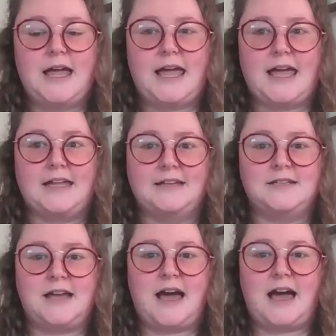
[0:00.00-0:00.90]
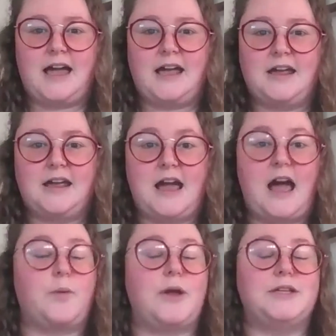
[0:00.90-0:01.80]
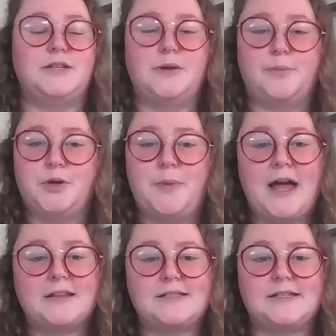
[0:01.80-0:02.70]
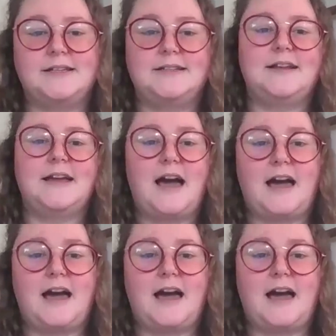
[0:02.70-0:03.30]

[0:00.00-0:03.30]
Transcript: And I went to UW-Madison.